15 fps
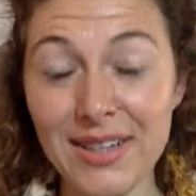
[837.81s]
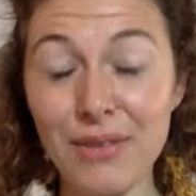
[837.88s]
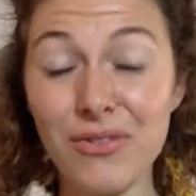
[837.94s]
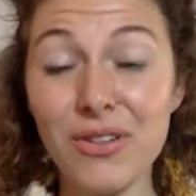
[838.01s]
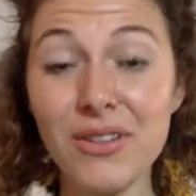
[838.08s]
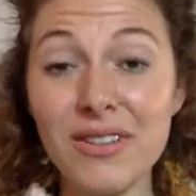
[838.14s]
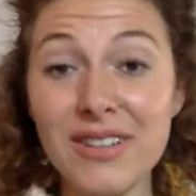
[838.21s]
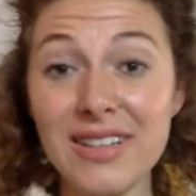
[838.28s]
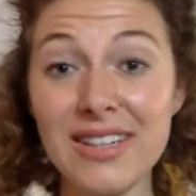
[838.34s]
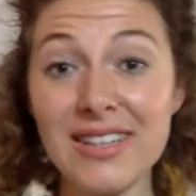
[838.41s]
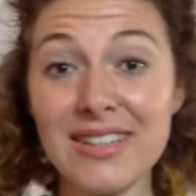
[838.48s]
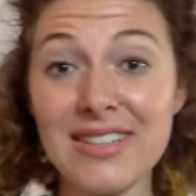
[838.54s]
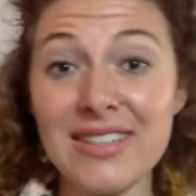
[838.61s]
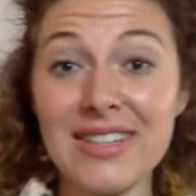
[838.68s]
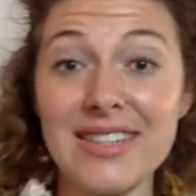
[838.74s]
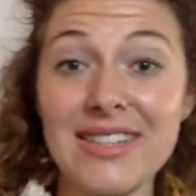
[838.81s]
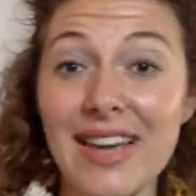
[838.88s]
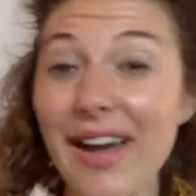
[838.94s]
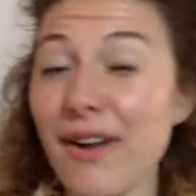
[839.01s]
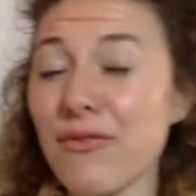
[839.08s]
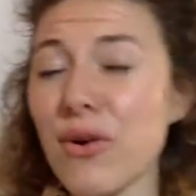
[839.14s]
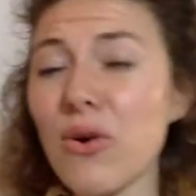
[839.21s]
If you look at Italy, they
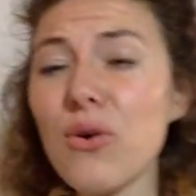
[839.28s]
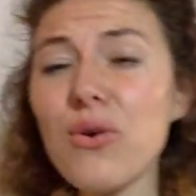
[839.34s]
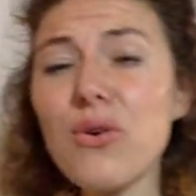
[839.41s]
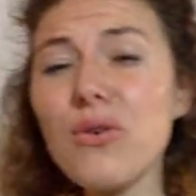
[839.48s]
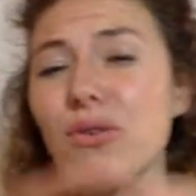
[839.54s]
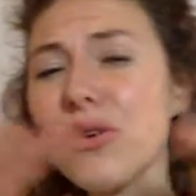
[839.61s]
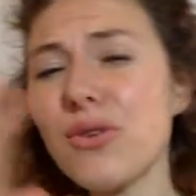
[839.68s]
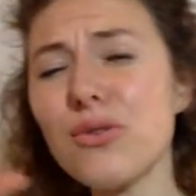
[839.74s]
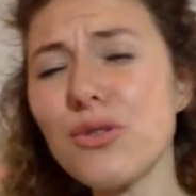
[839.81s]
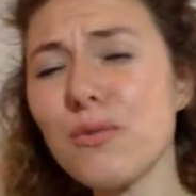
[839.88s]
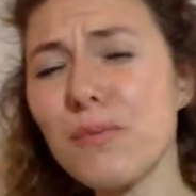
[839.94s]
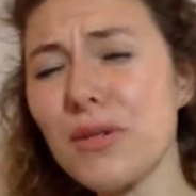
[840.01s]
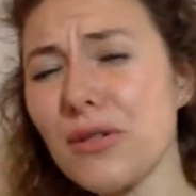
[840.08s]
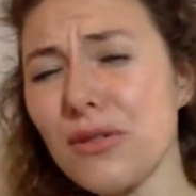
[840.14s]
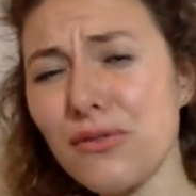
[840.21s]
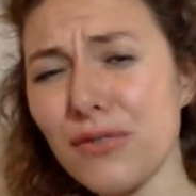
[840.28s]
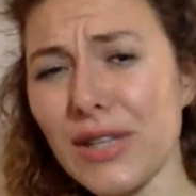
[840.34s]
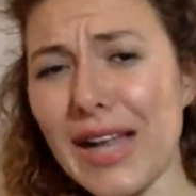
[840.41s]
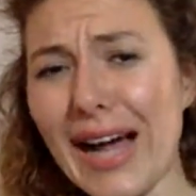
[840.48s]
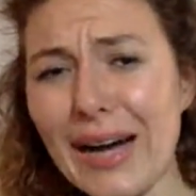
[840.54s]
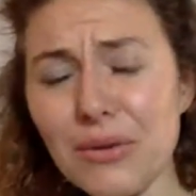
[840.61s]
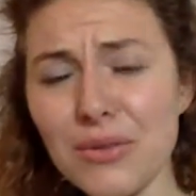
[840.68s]
have all those
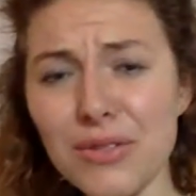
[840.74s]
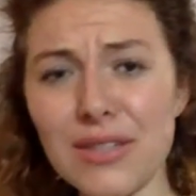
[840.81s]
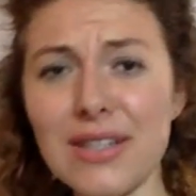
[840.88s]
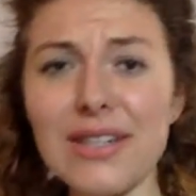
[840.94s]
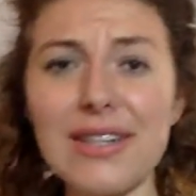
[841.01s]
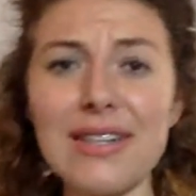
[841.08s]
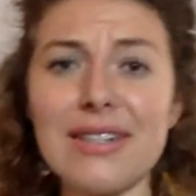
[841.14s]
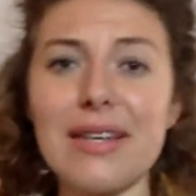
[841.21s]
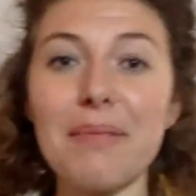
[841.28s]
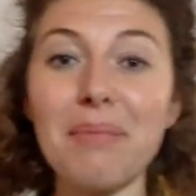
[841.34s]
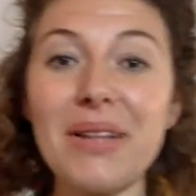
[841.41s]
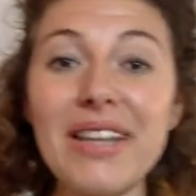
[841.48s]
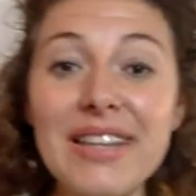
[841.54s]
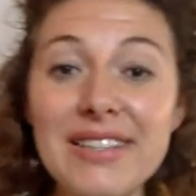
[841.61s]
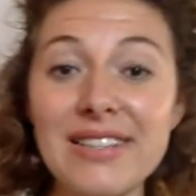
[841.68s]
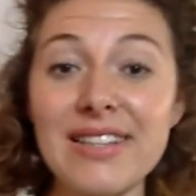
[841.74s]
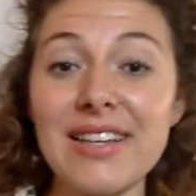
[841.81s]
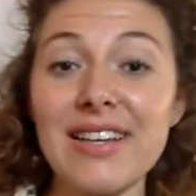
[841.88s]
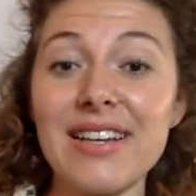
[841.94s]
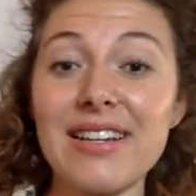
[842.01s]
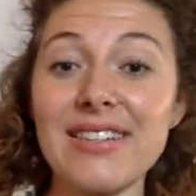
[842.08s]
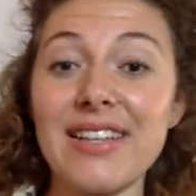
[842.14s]
beautiful houses and
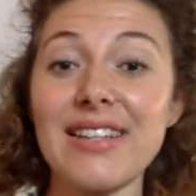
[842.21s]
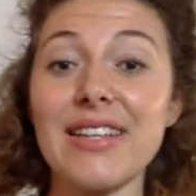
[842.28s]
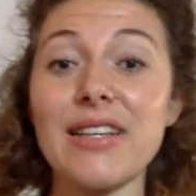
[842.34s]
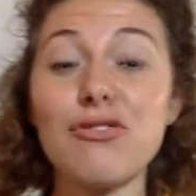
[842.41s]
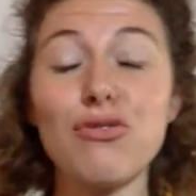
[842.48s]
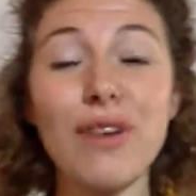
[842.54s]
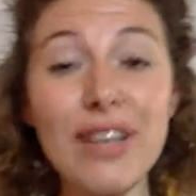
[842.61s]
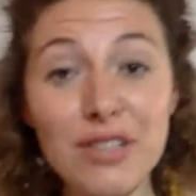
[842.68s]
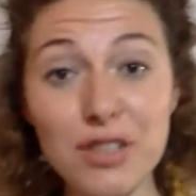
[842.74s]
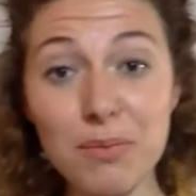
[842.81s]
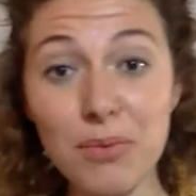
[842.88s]
places, and they dress